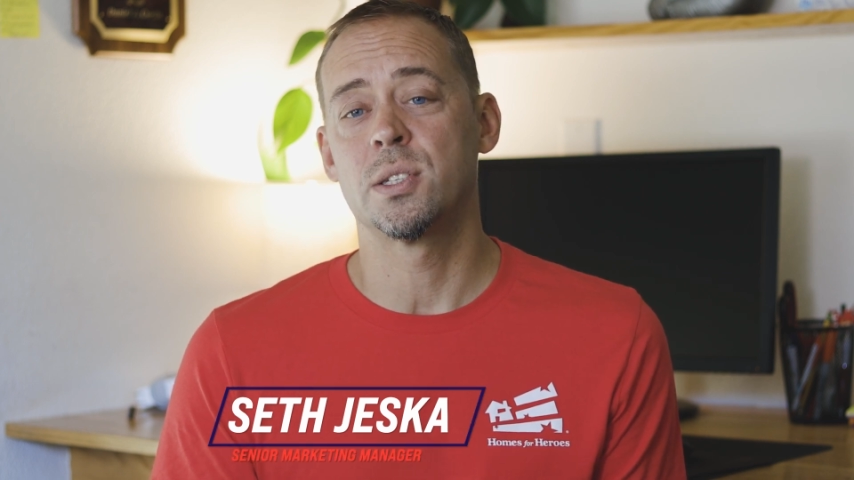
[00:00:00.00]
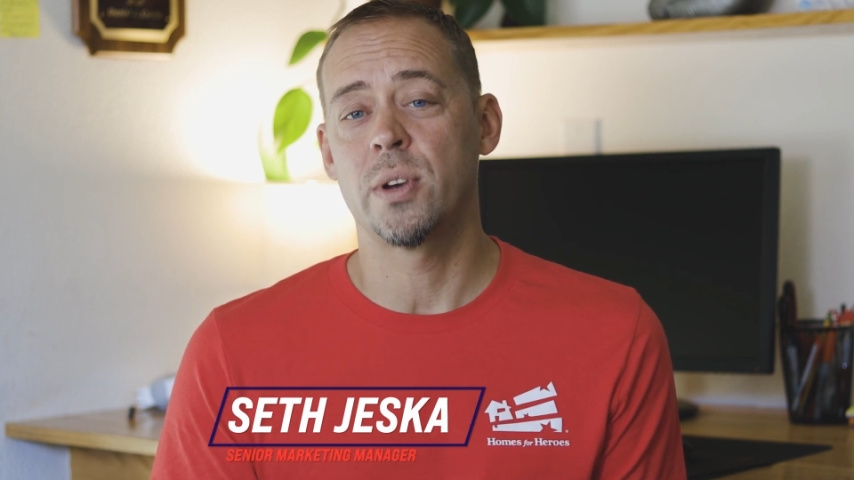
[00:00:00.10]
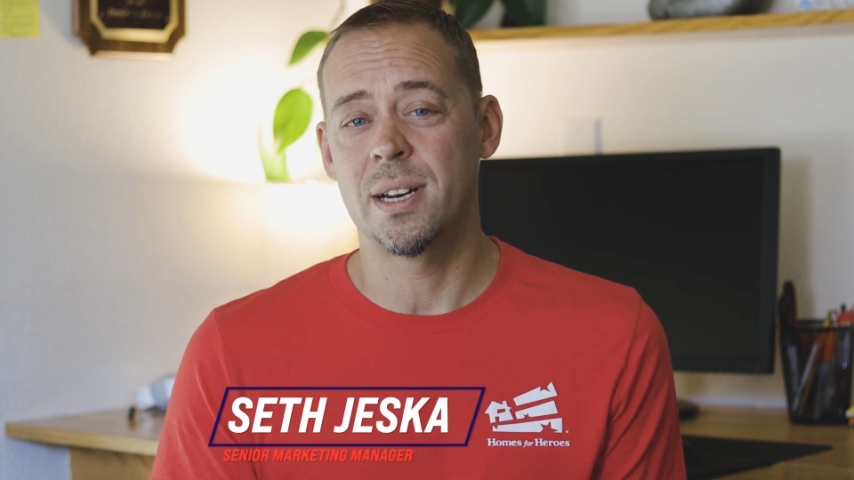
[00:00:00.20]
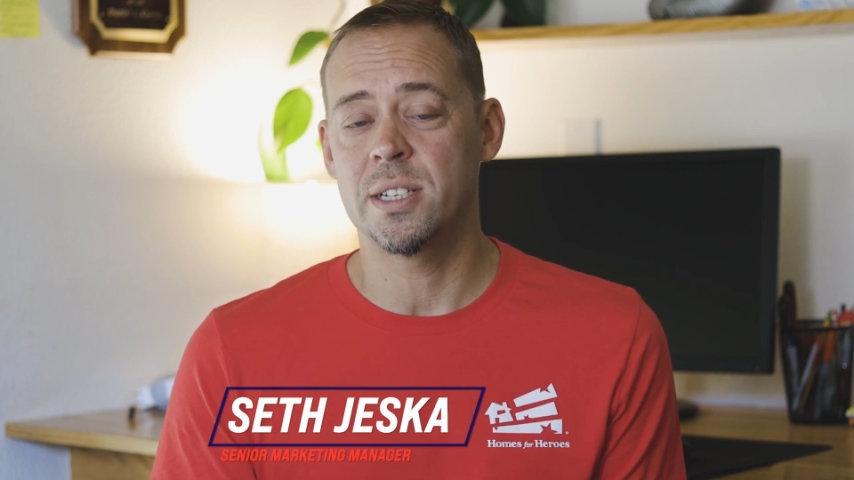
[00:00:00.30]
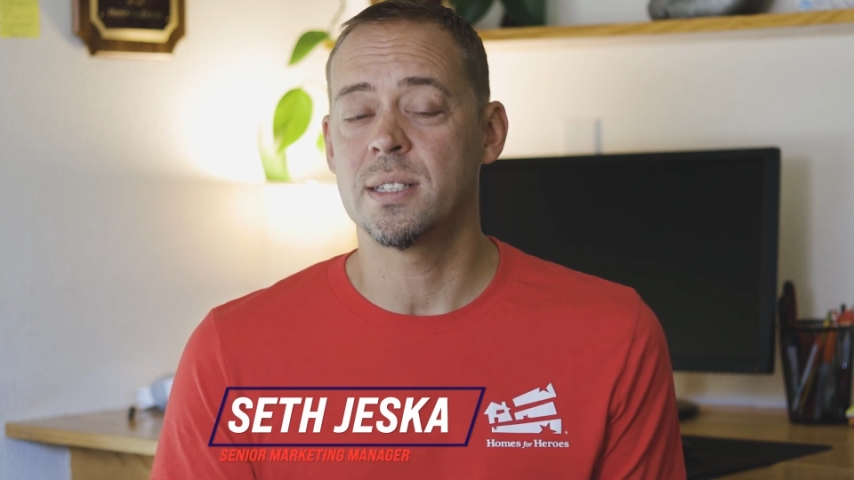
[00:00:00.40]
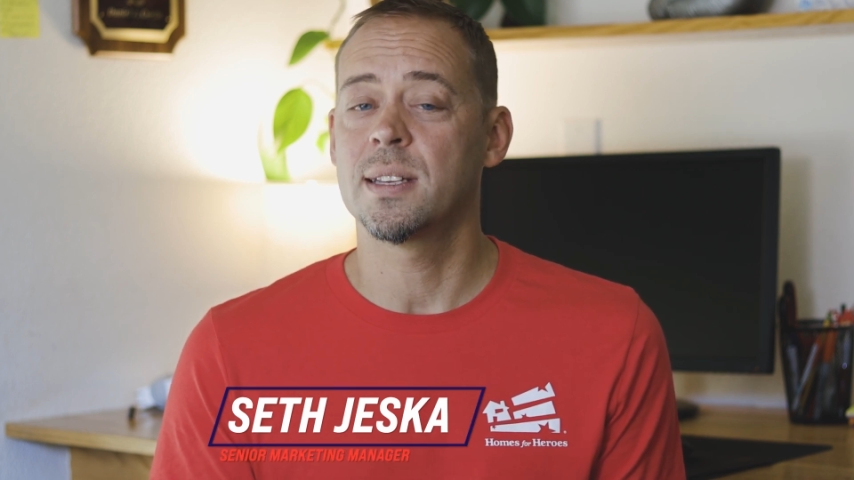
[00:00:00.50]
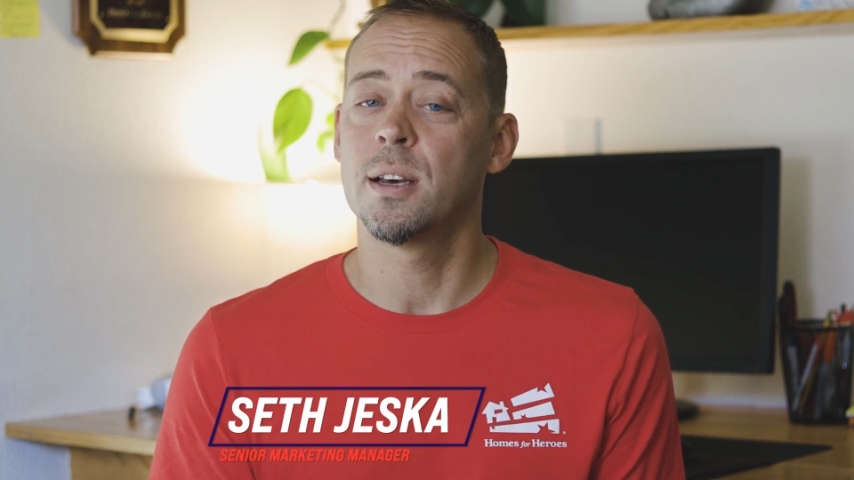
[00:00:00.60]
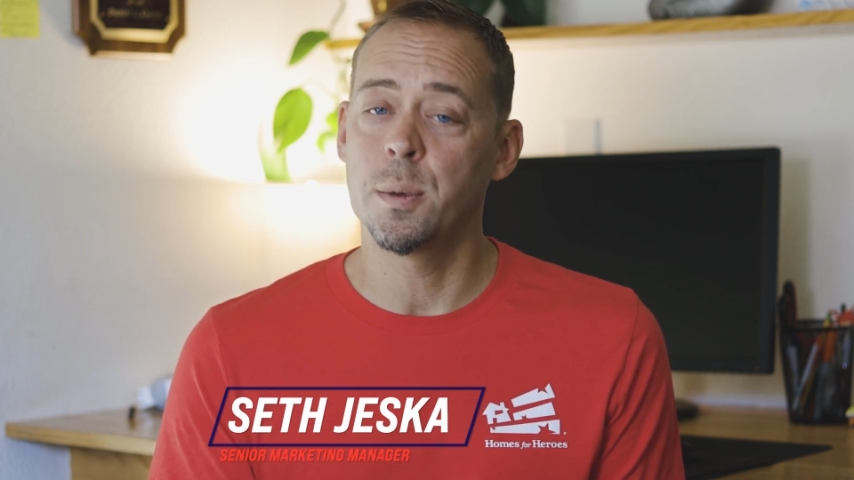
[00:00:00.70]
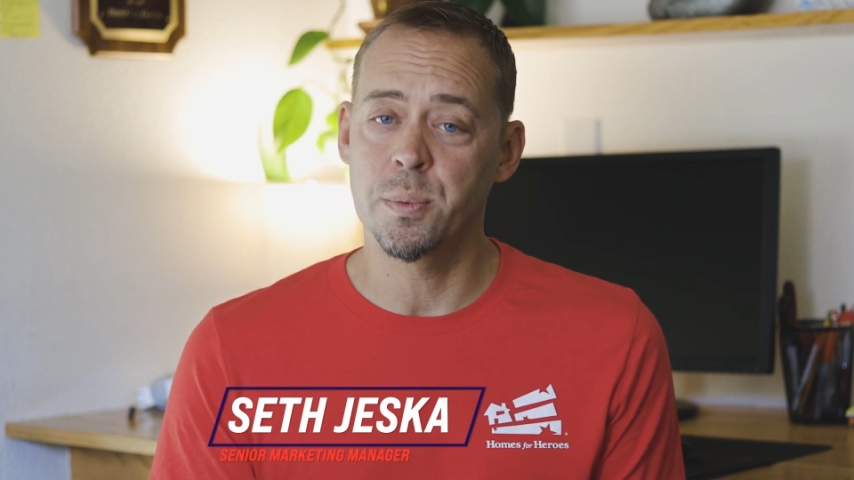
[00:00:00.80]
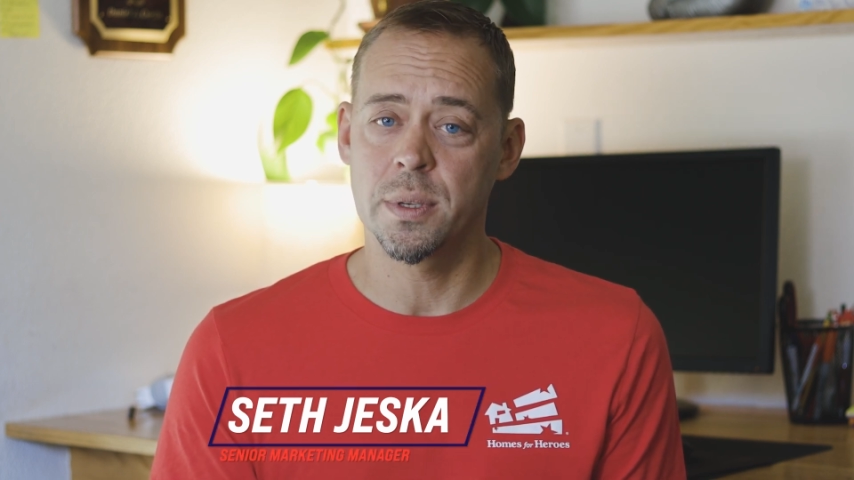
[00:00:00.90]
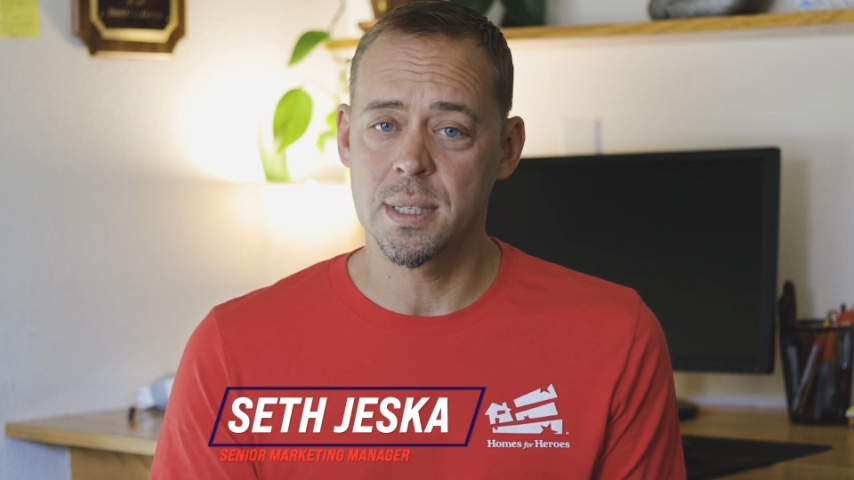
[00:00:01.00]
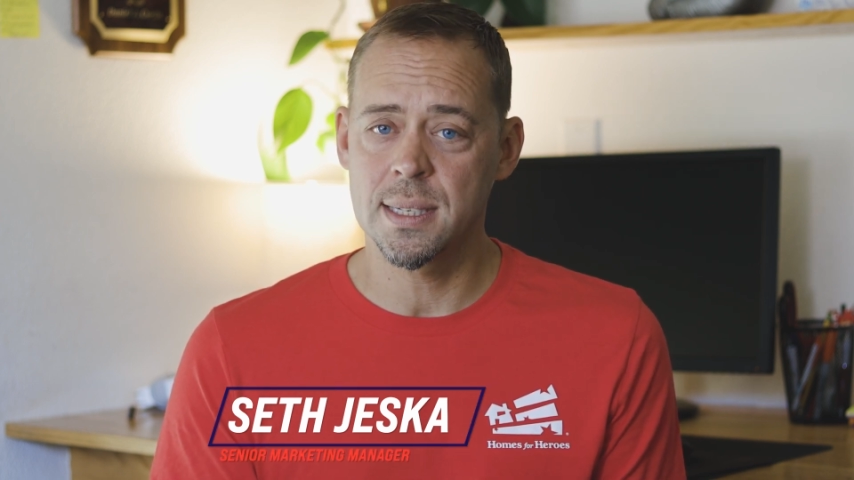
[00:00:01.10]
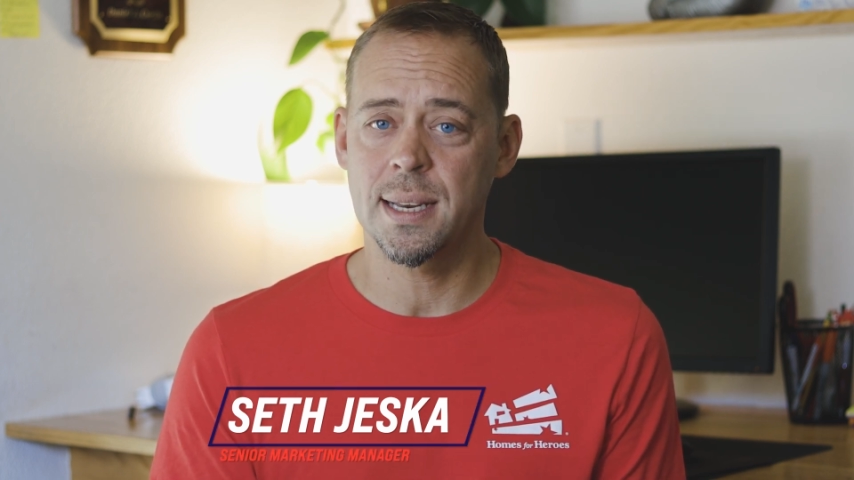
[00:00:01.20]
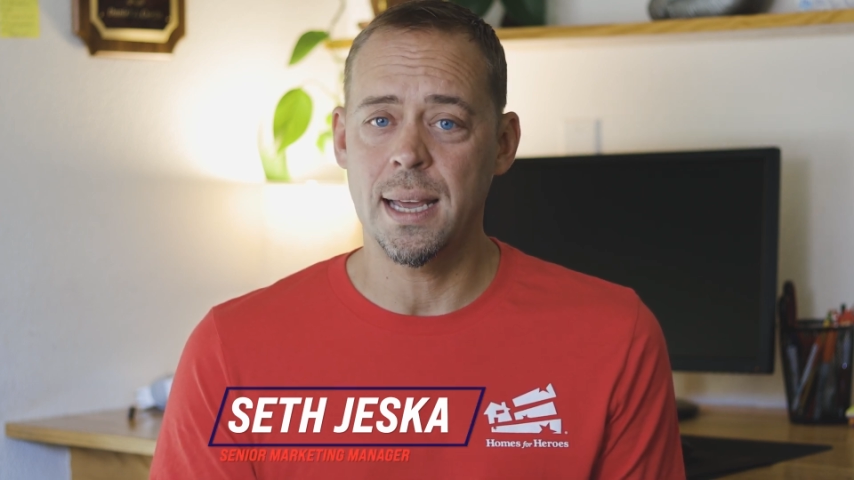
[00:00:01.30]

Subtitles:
strategies to help real estate